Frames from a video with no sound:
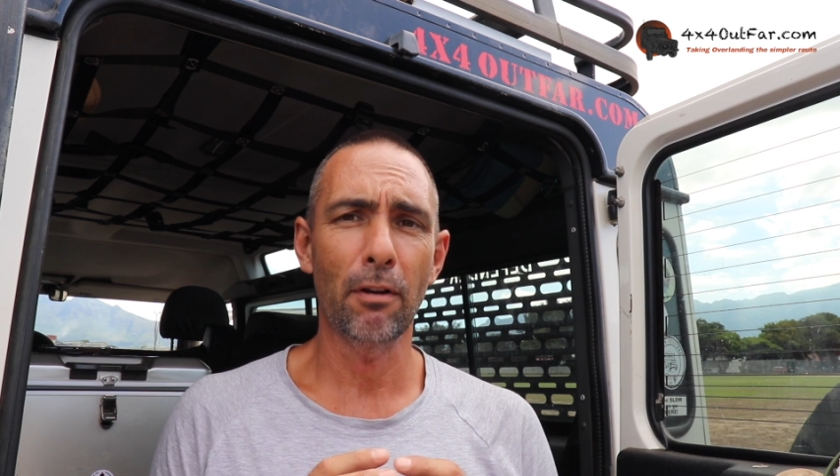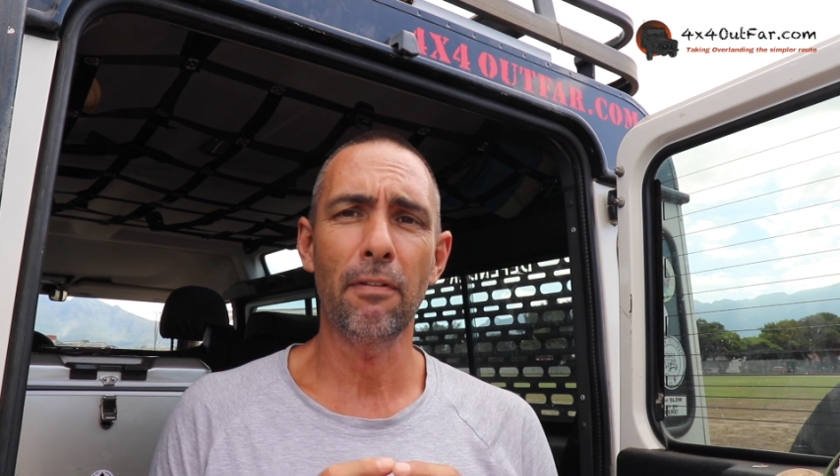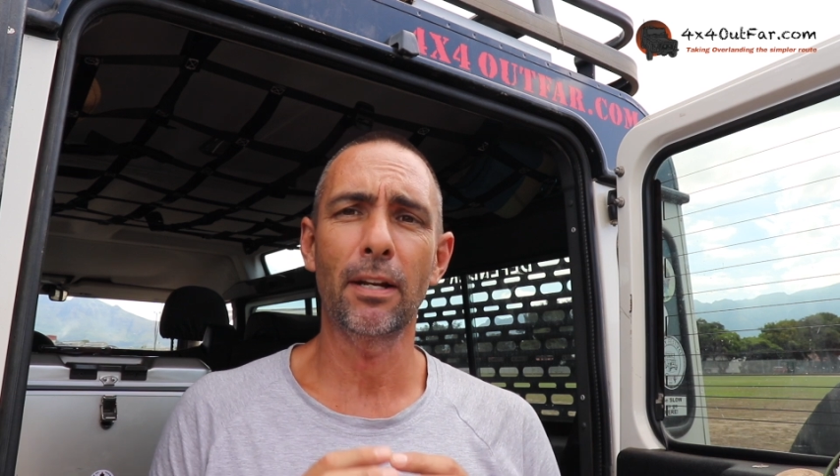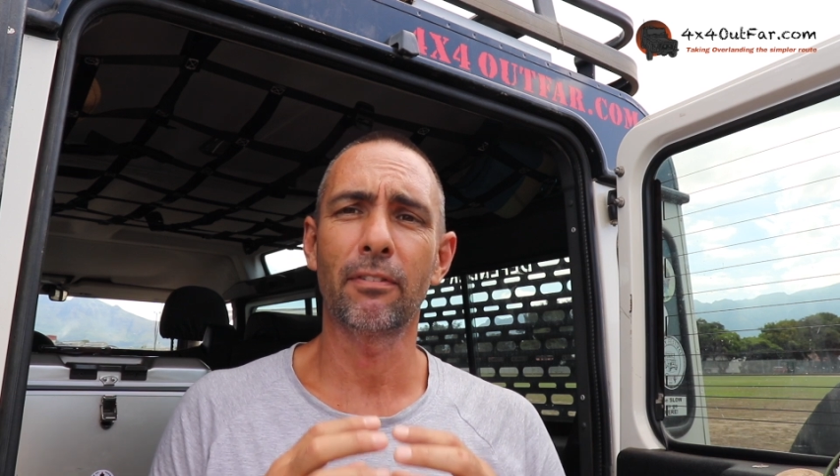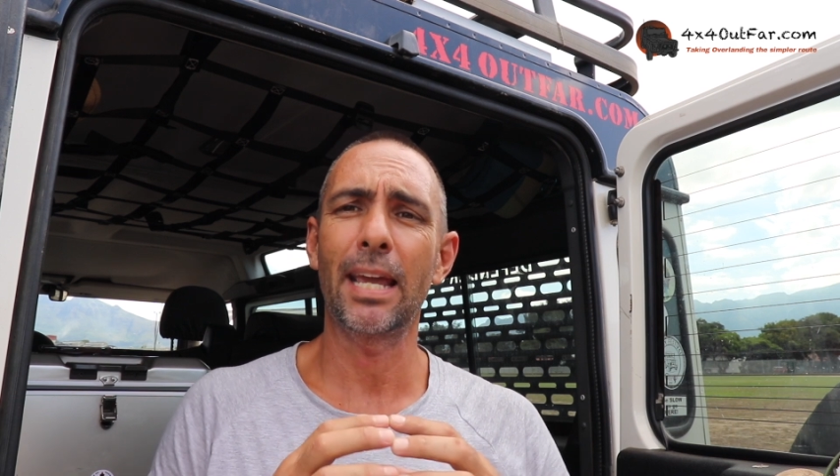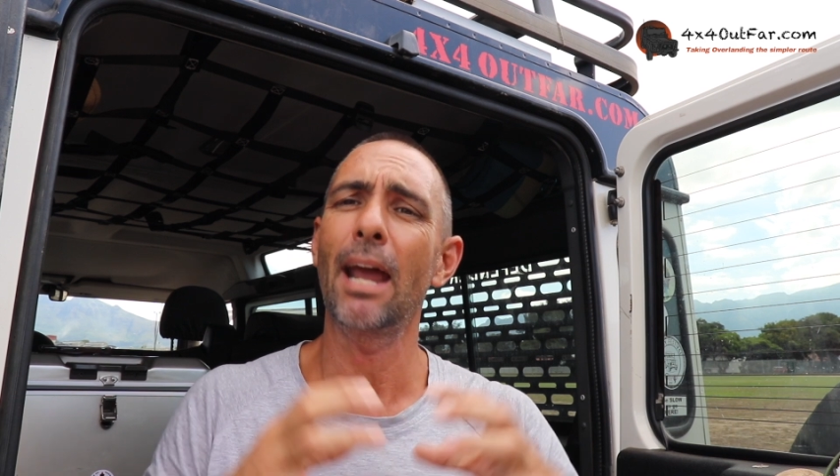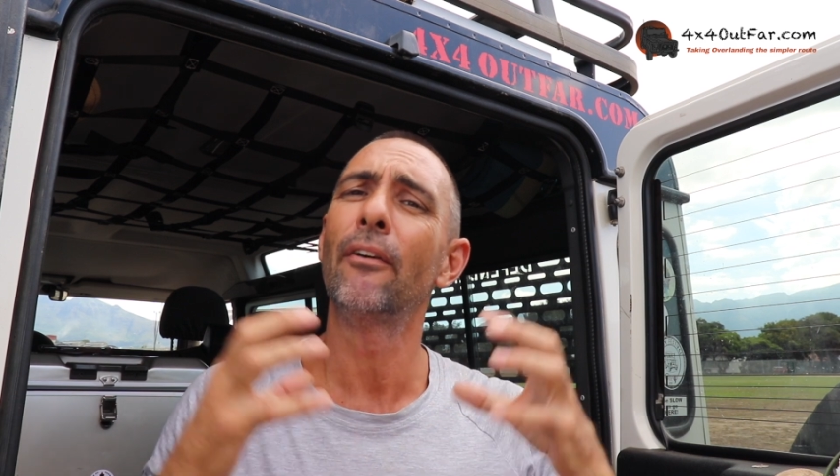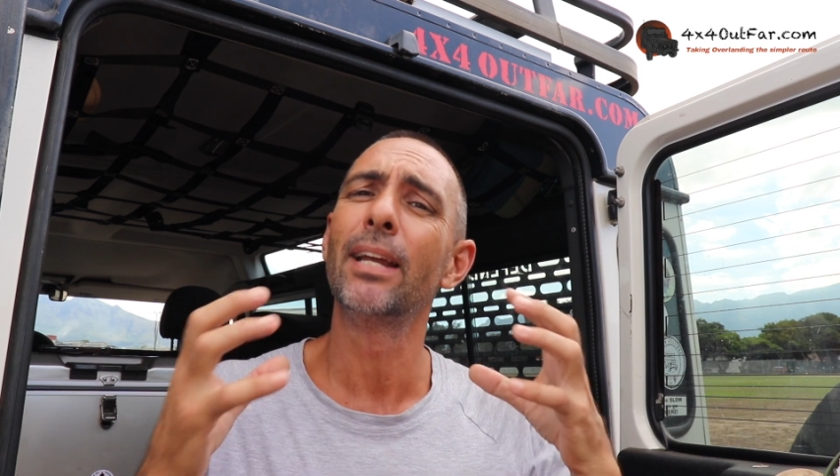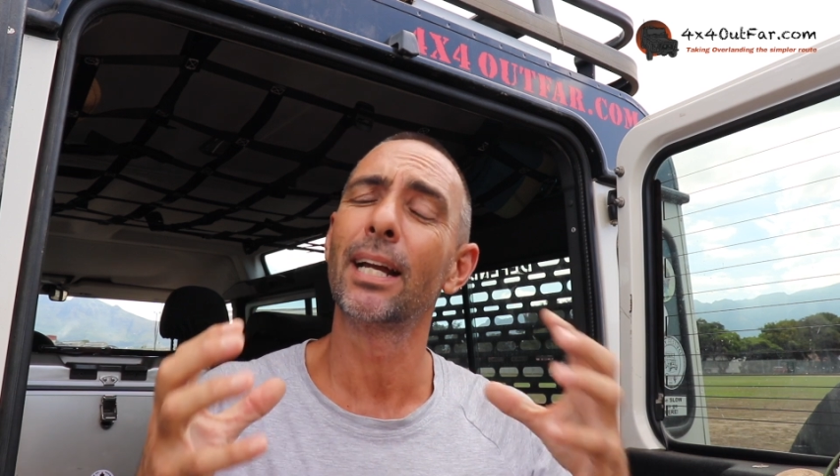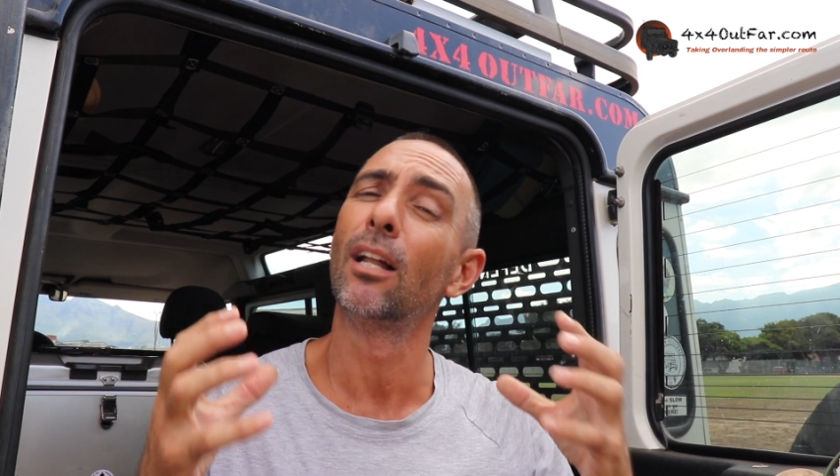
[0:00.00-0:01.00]
fan of
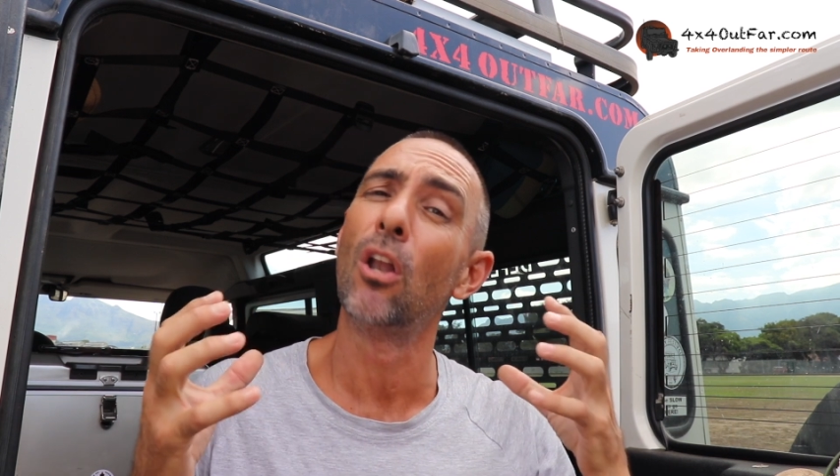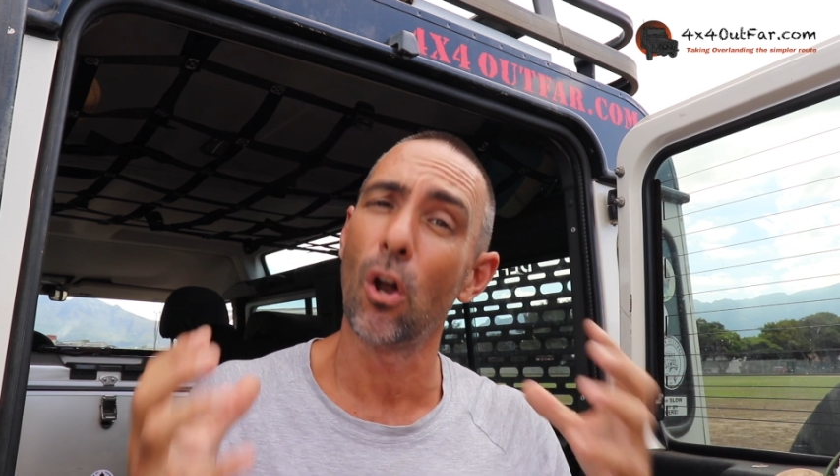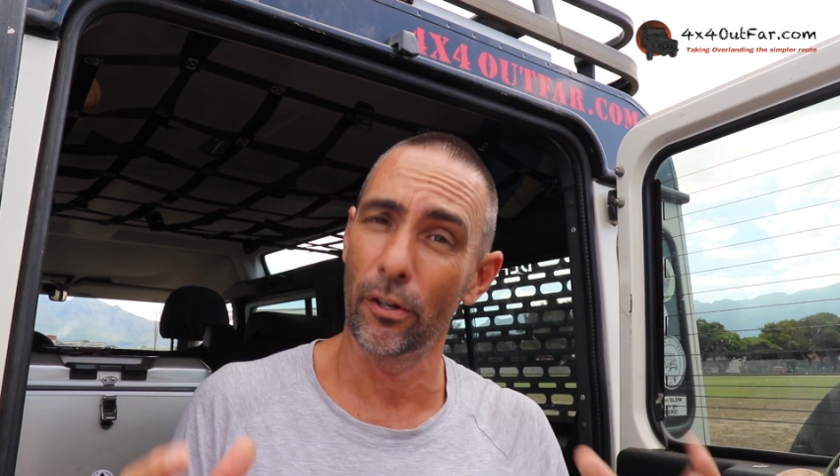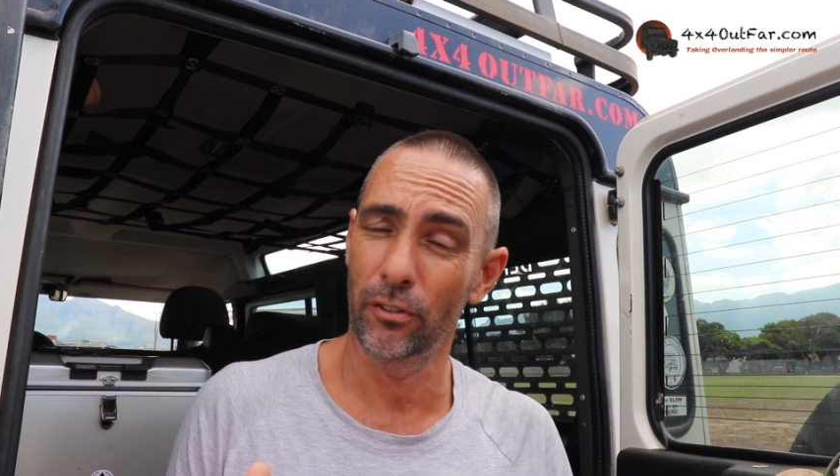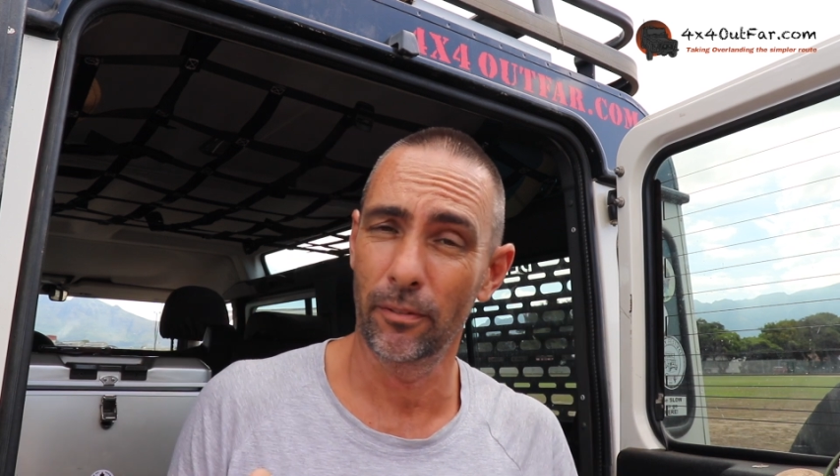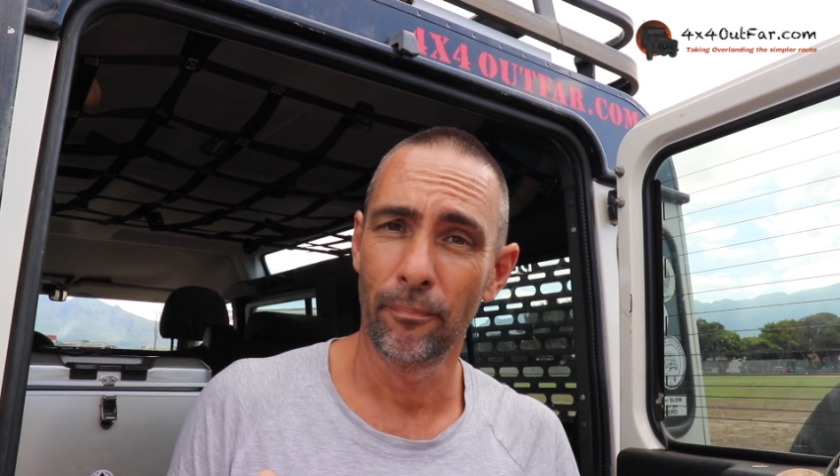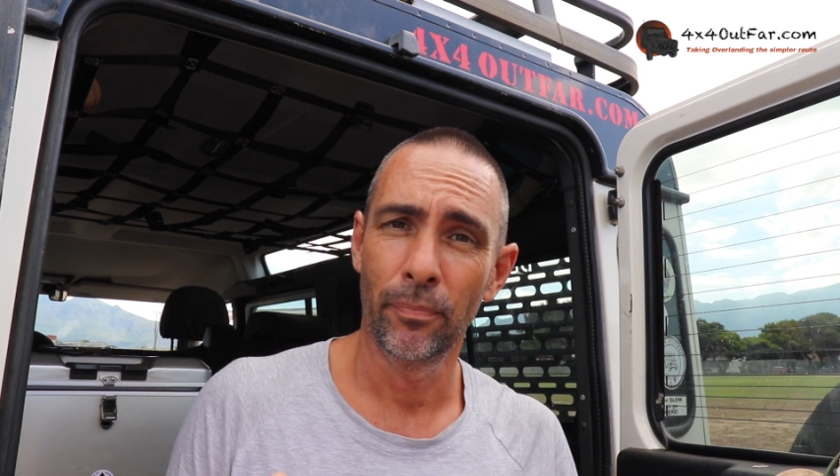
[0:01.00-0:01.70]
carrying a lot.